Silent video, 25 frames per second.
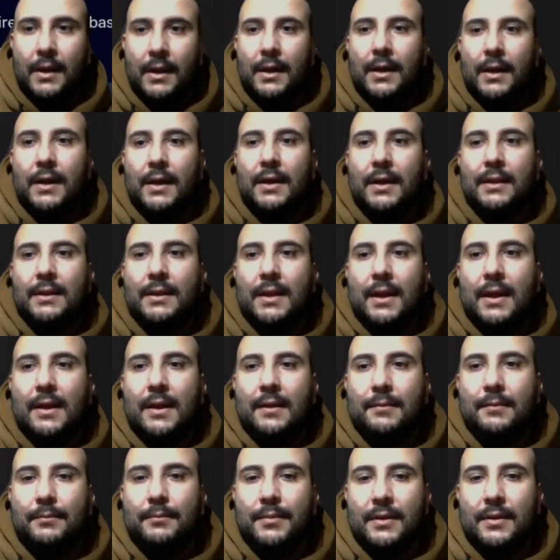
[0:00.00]
it
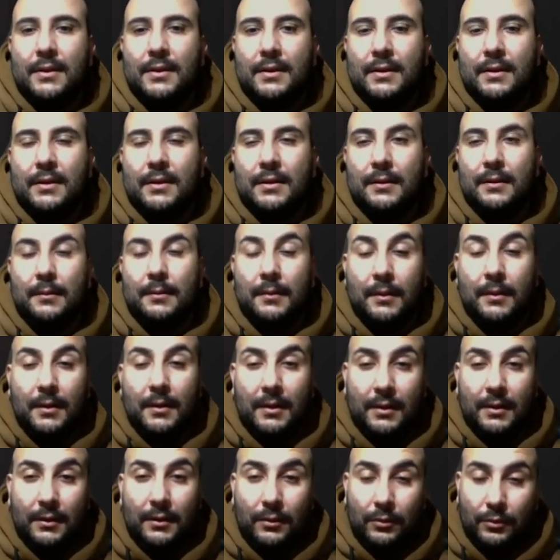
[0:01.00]
can be
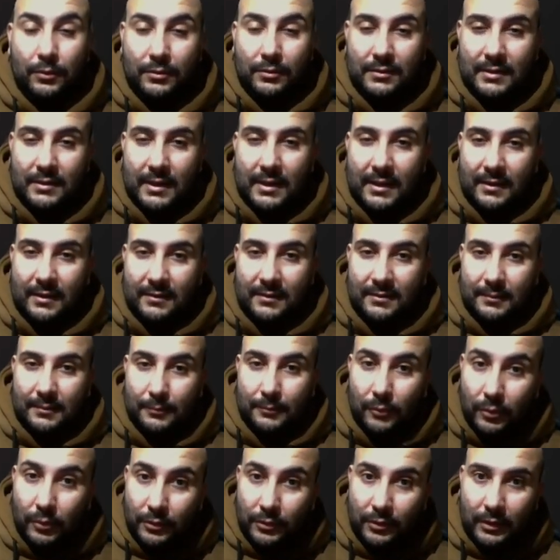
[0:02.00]
used as
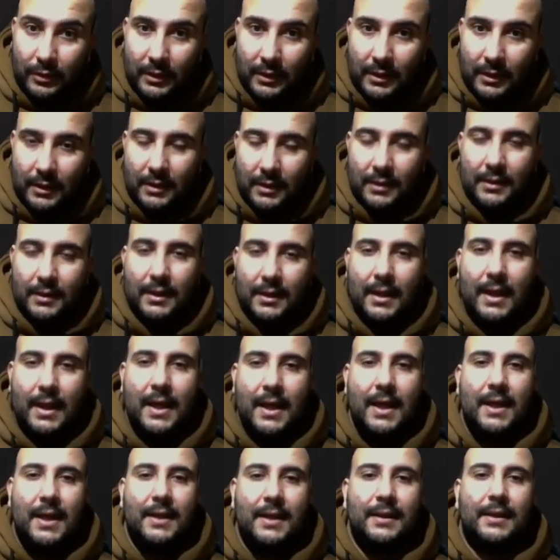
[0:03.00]
modular
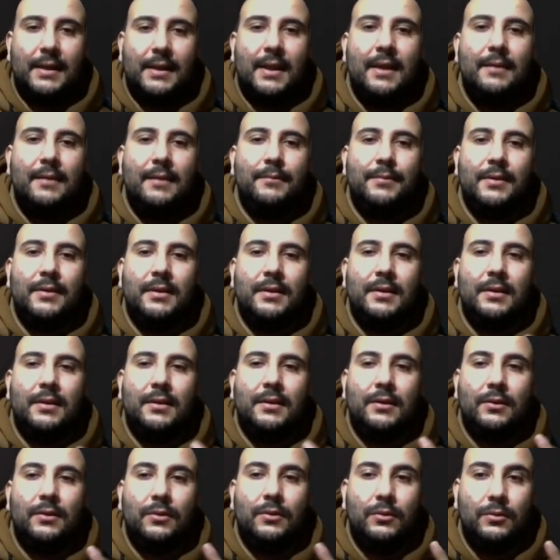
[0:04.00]
and can be
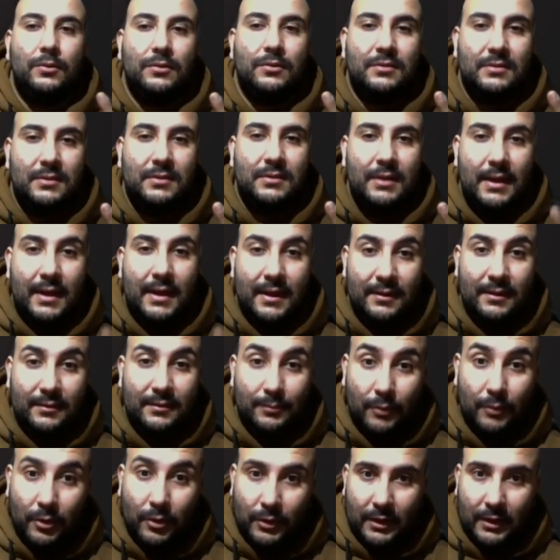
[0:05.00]
used as
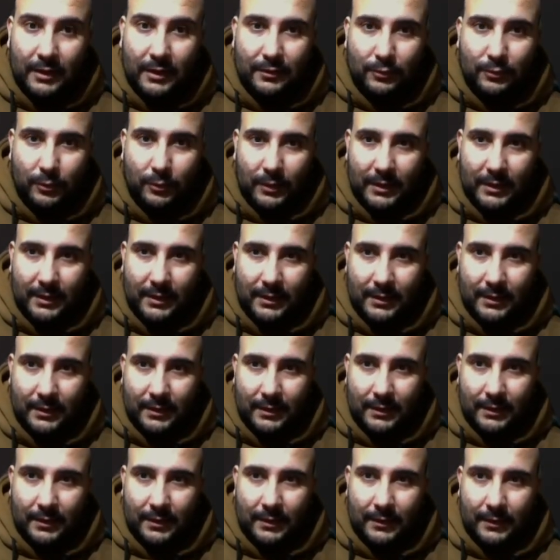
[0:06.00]
monolith one.
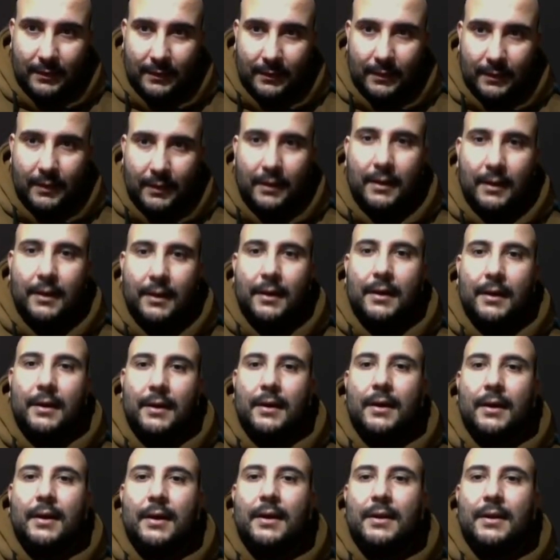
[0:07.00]

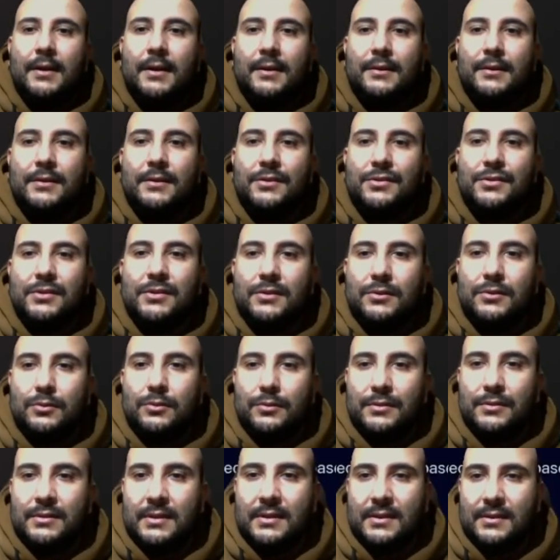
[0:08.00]
In addition to
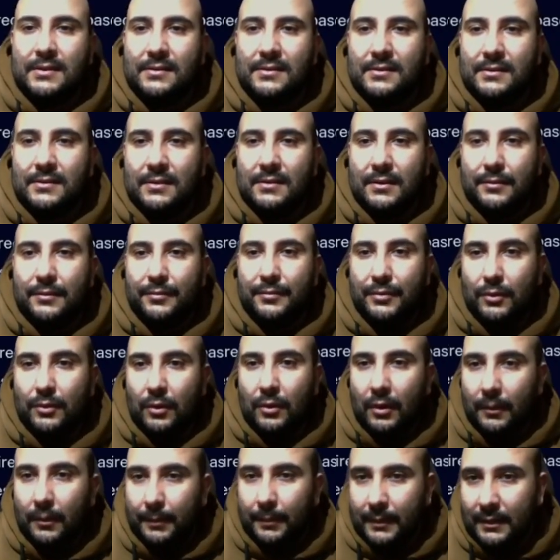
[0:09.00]
this, if you
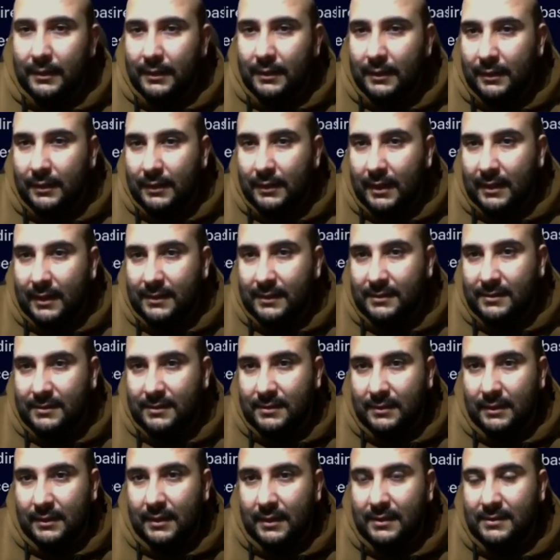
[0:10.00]
open
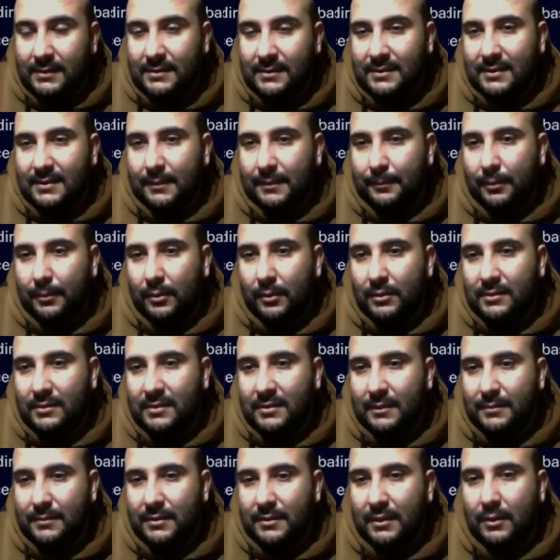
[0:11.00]
Nuxt supports
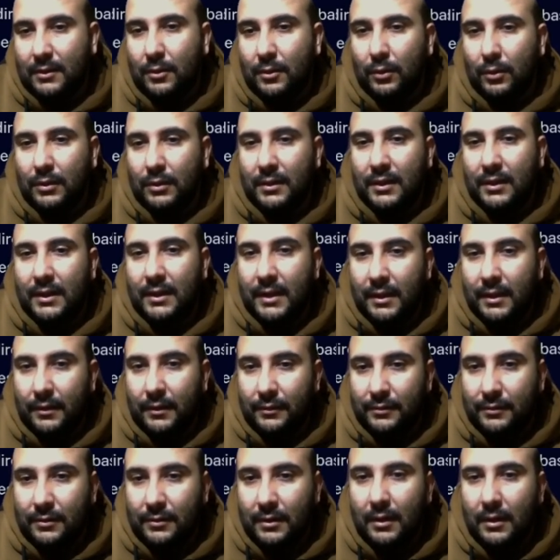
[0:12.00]
something called
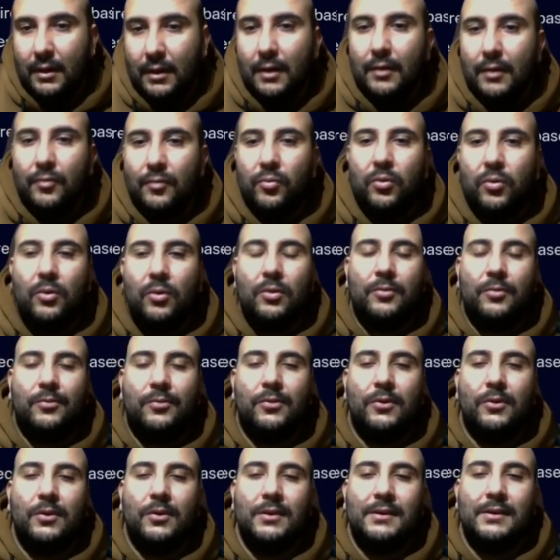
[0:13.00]
layers for
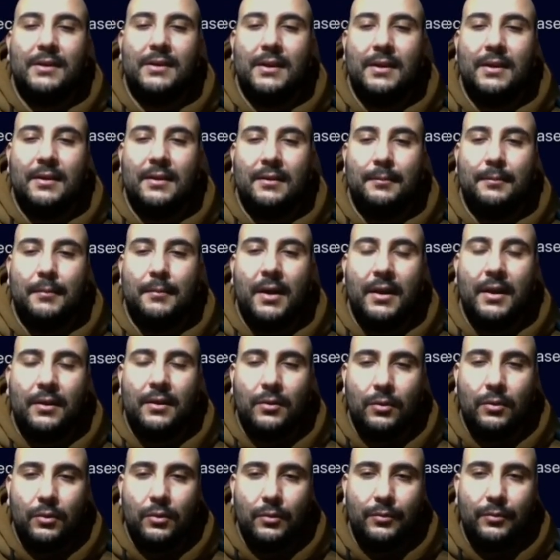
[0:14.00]
front-end
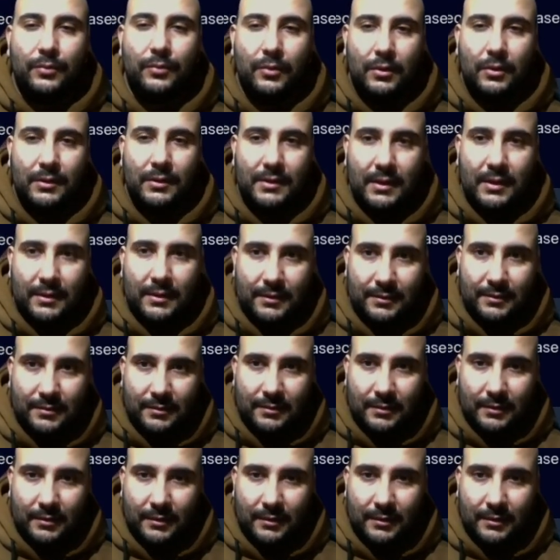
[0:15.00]
MicroFrontends.